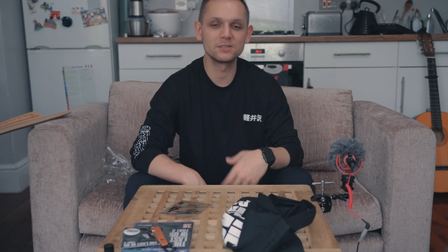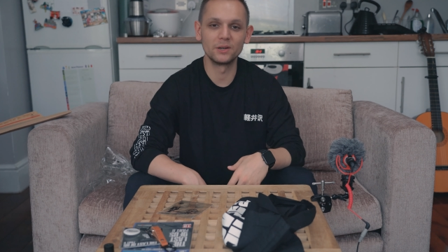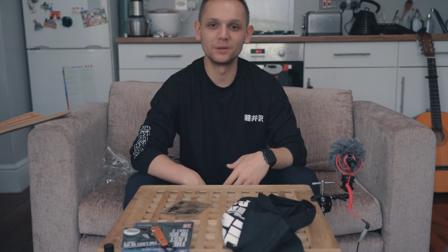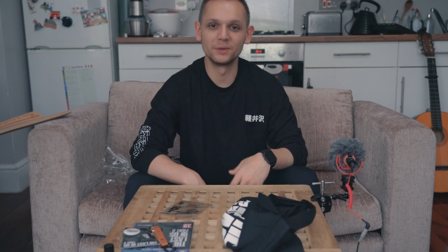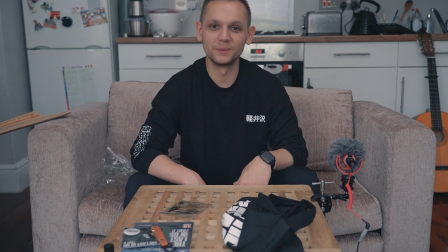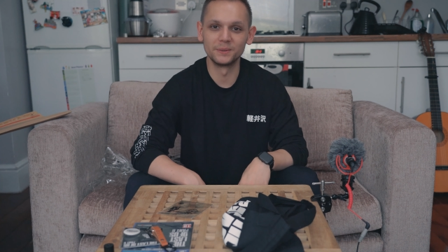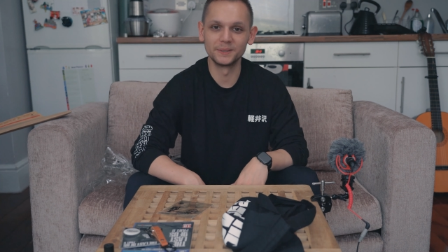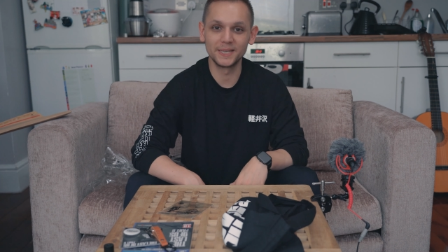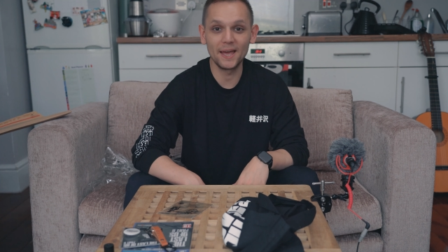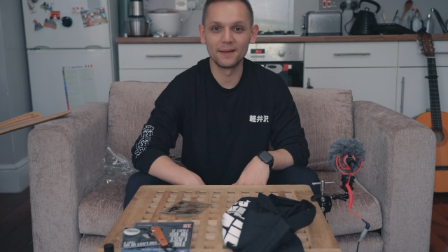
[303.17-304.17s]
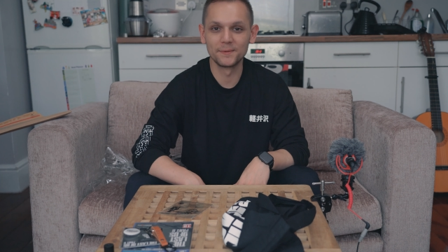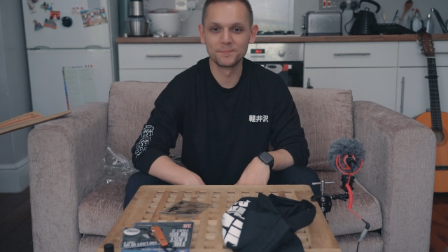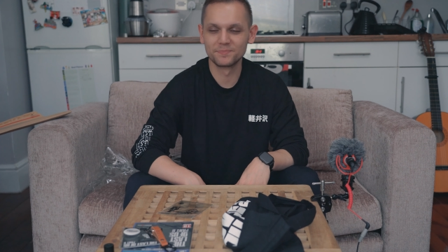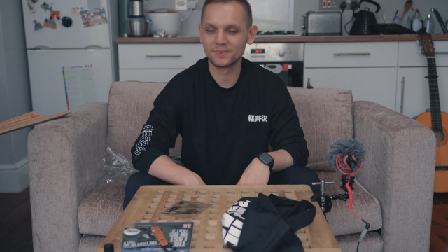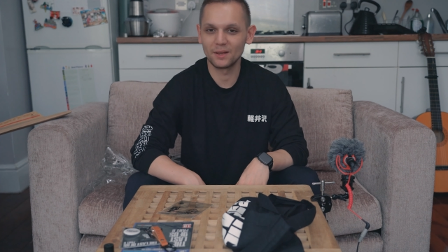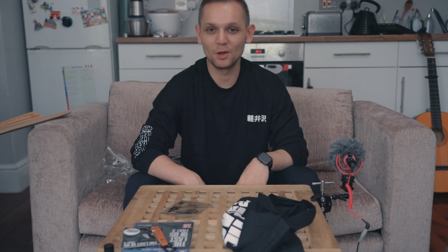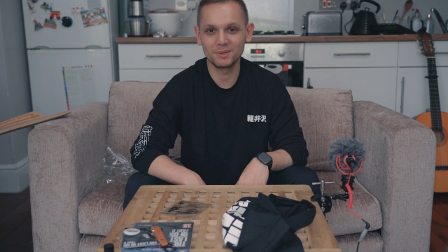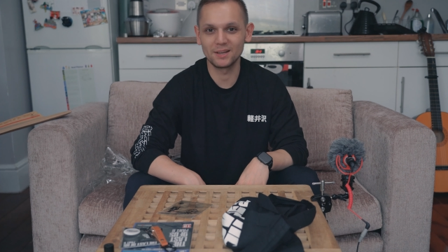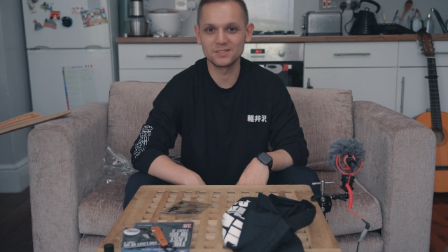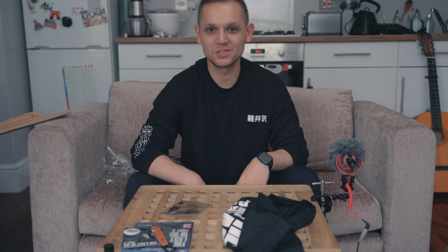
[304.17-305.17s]
So yeah, hope
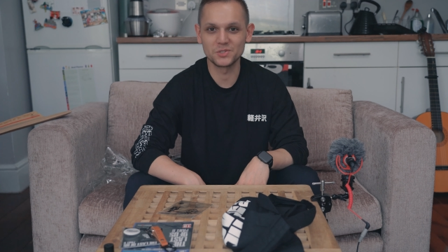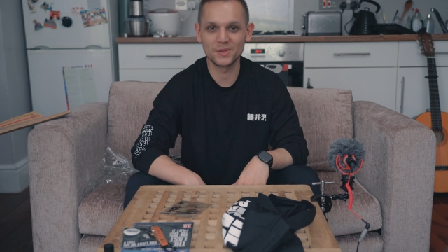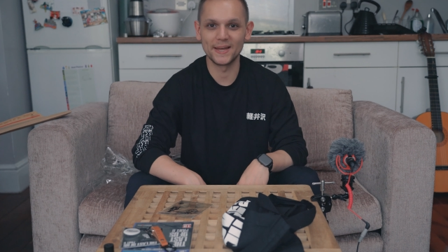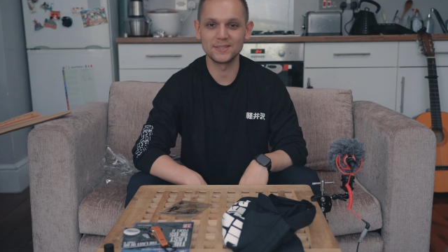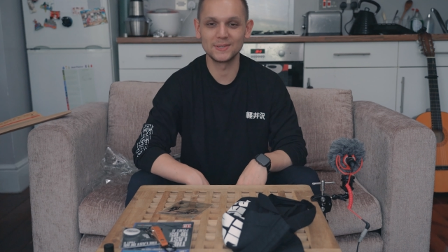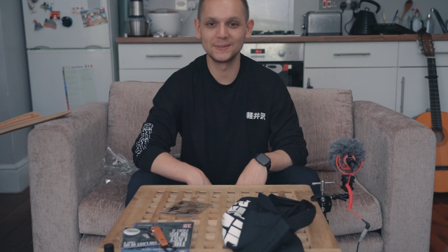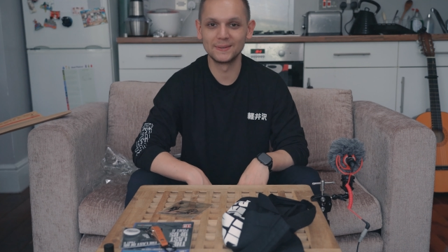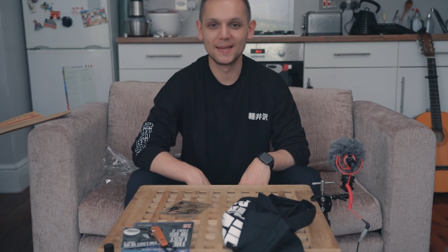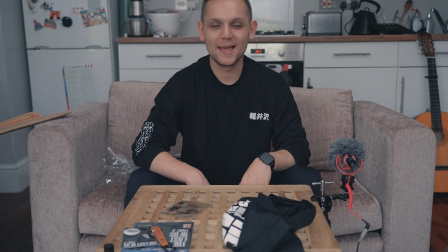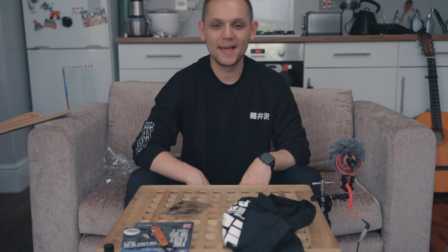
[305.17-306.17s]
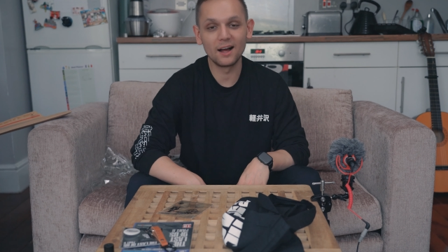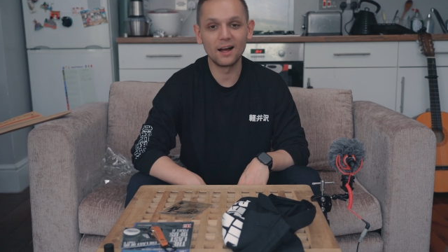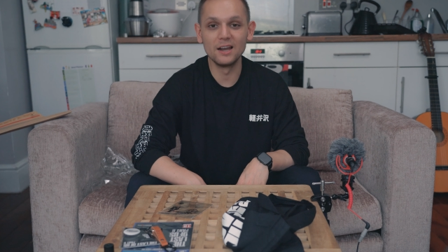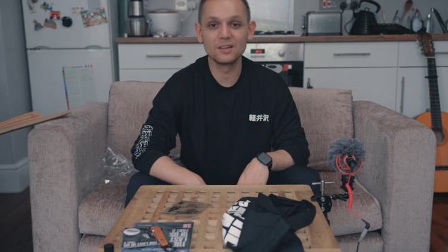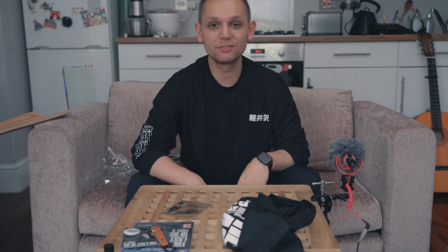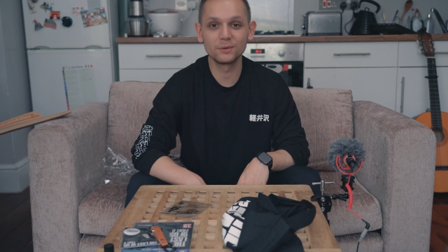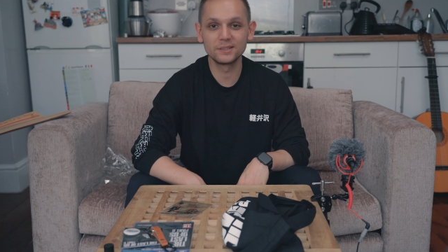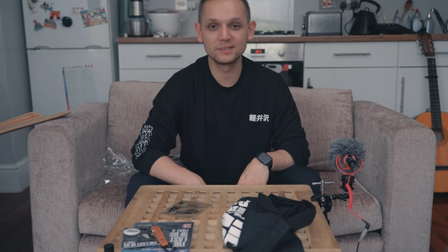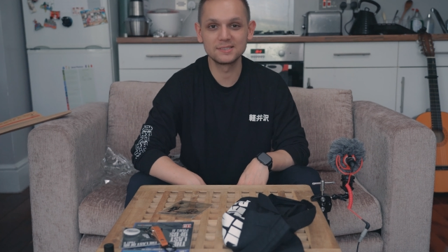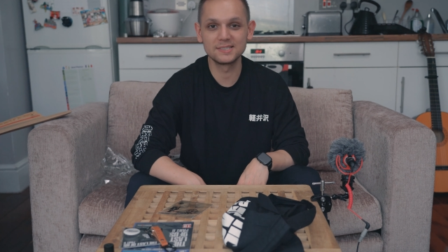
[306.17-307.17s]
you guys enjoyed that too. I look
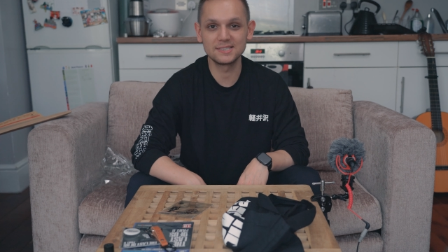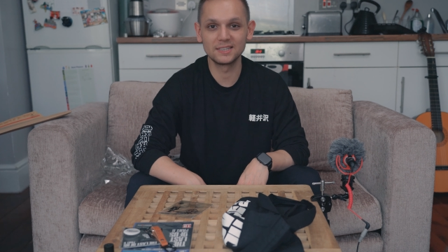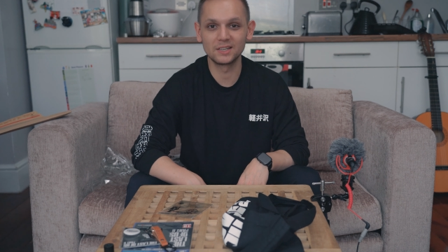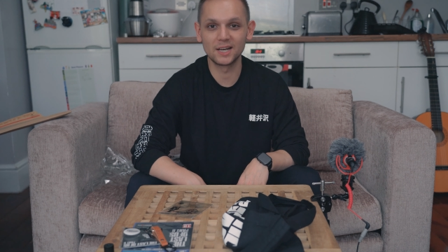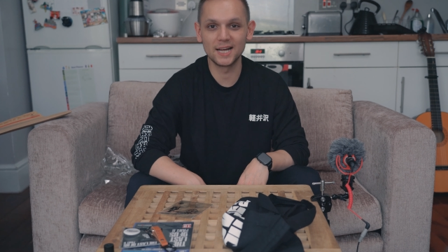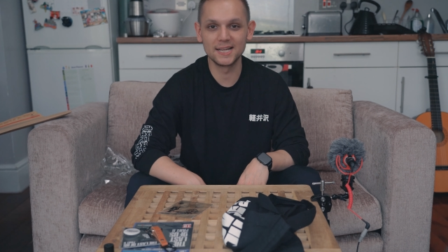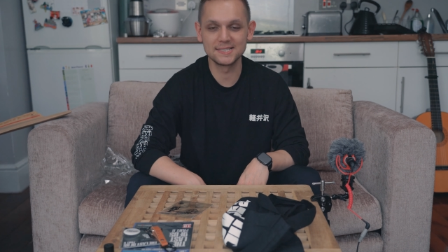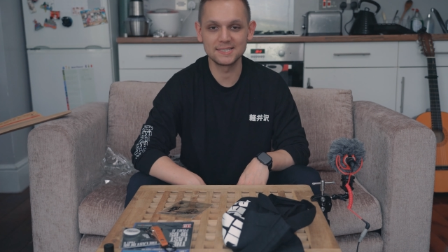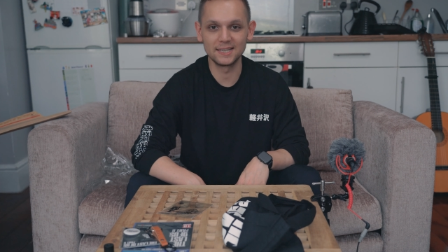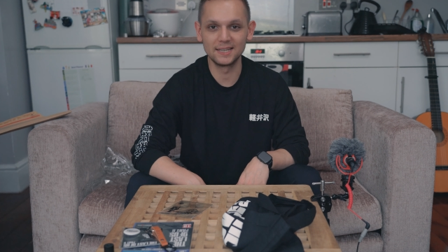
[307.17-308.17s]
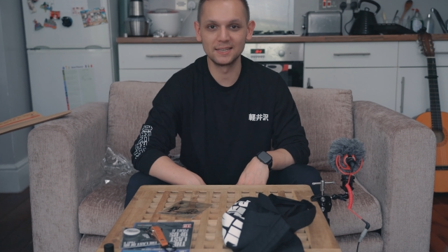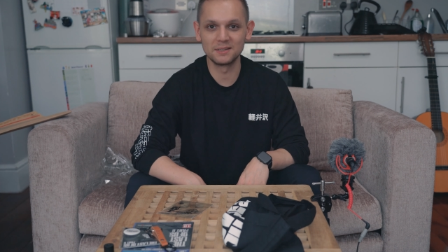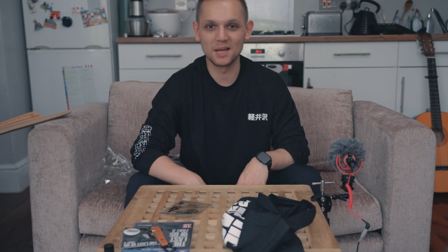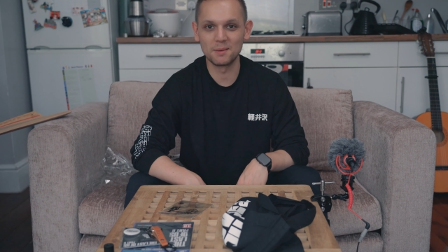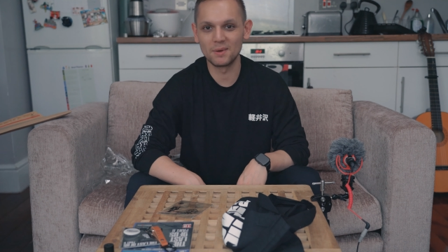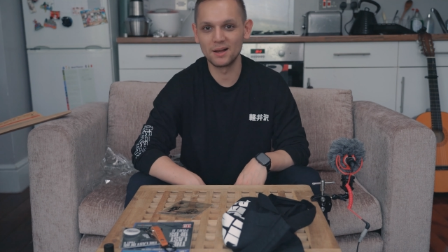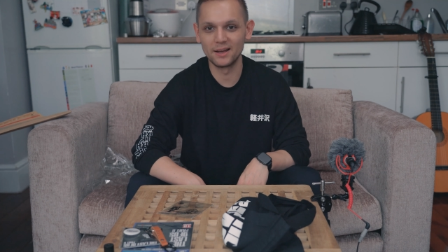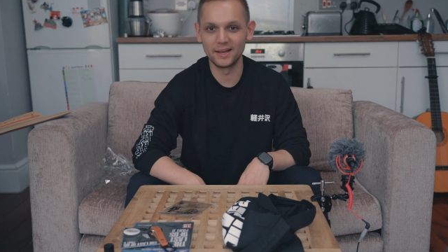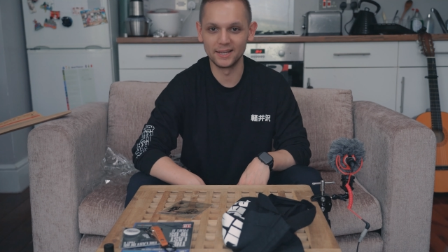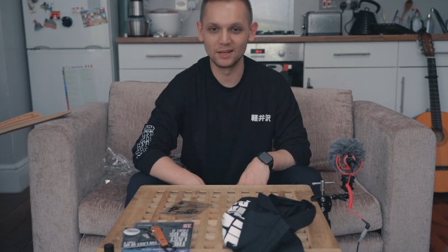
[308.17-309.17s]
forward to seeing you guys in
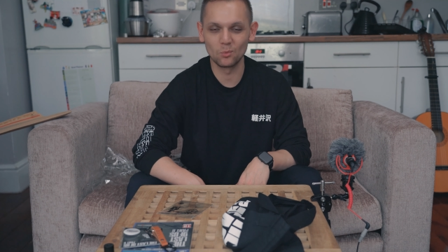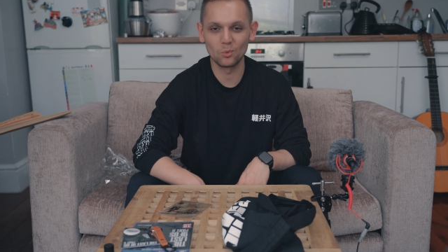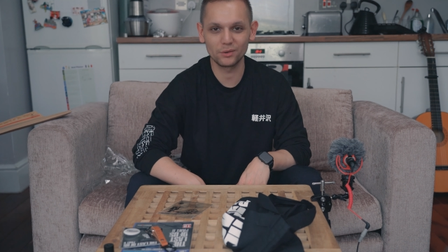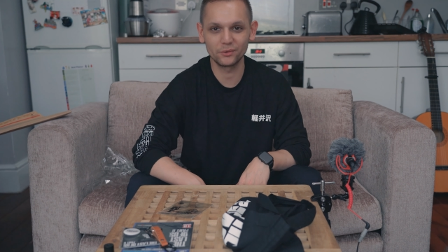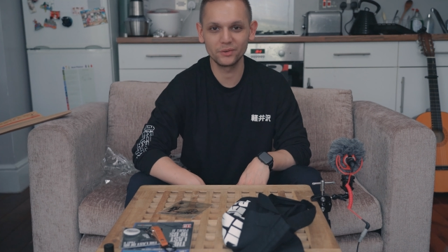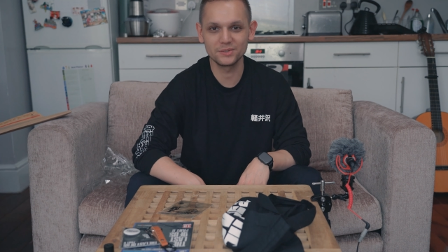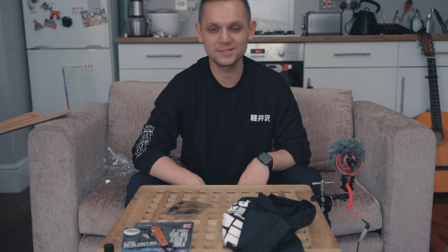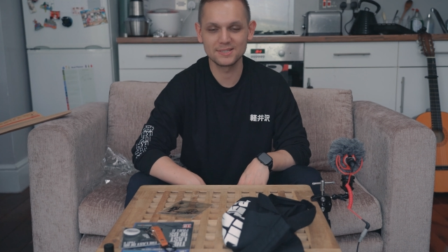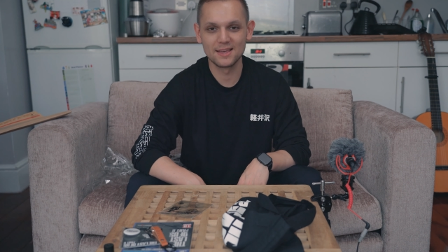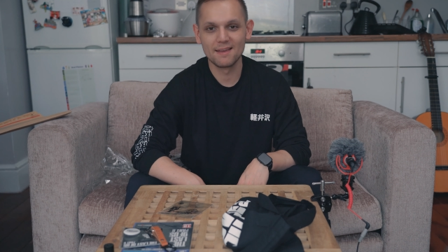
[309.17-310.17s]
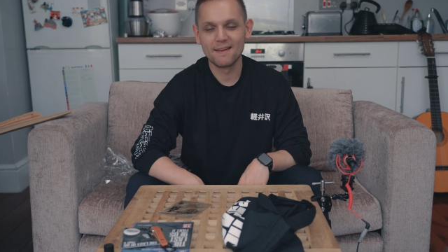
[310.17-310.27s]
my walkthroughs.